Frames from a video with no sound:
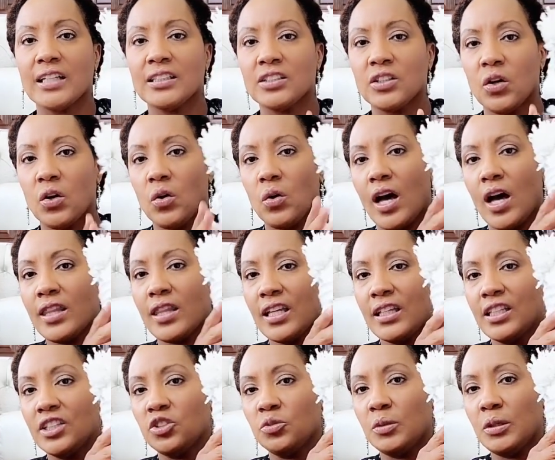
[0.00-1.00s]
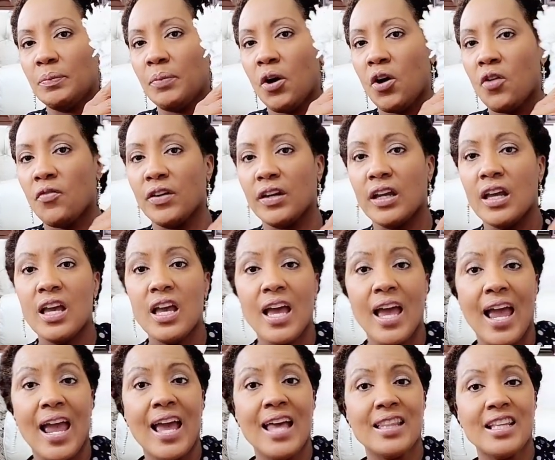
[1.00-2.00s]
So I think these will be perfect.
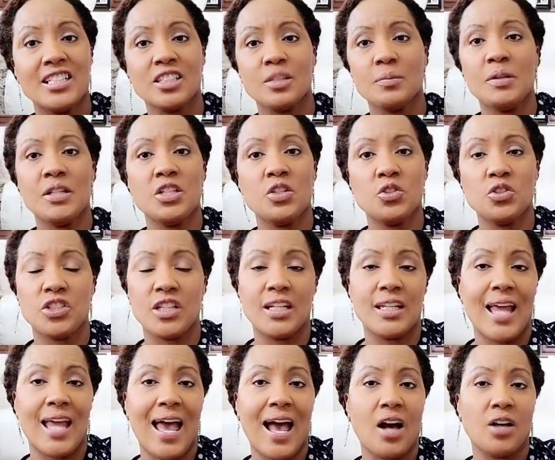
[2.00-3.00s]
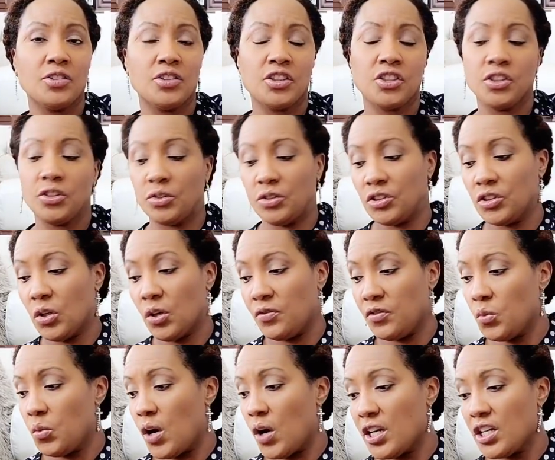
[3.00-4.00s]
And these could be used in the house too. So if
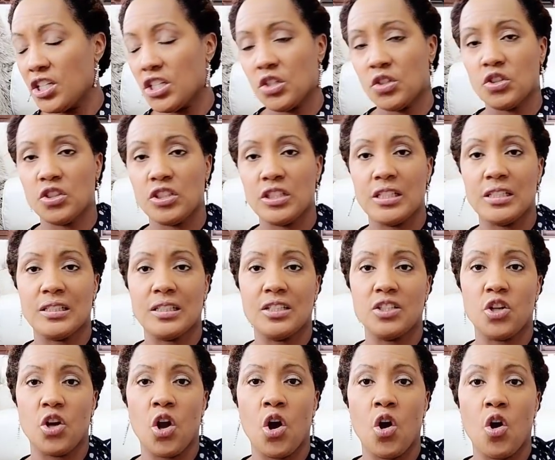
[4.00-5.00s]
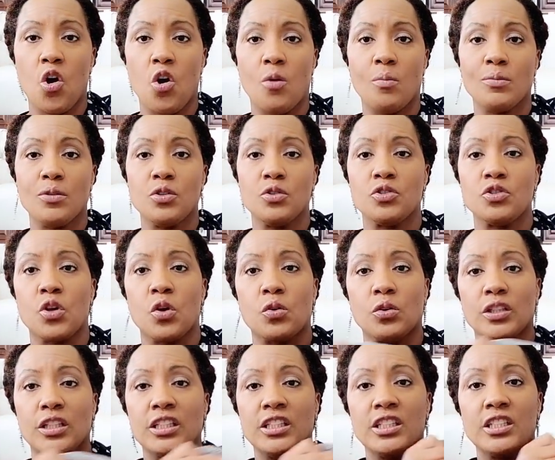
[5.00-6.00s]
you wanted to use these in your home, you
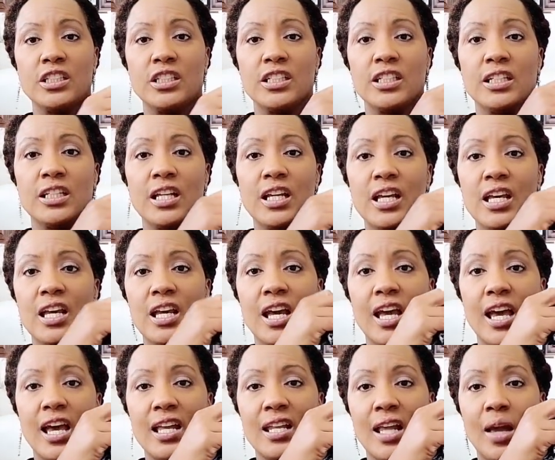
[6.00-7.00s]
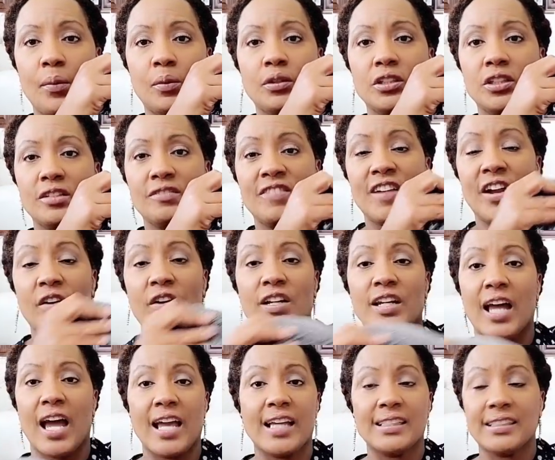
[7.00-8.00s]
certainly could. And they will look very
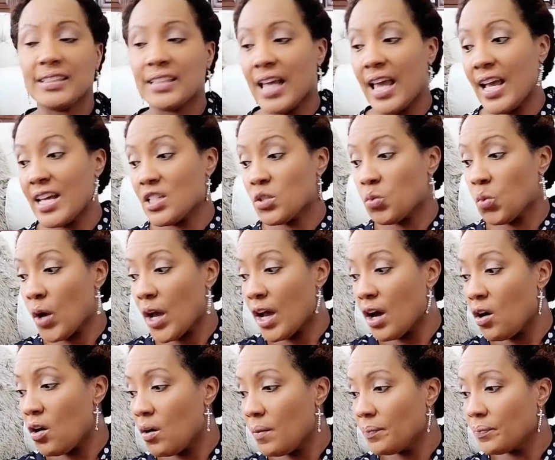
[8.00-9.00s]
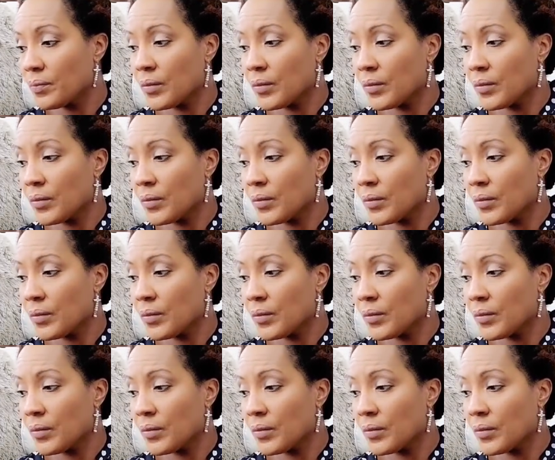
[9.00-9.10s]
nice as well.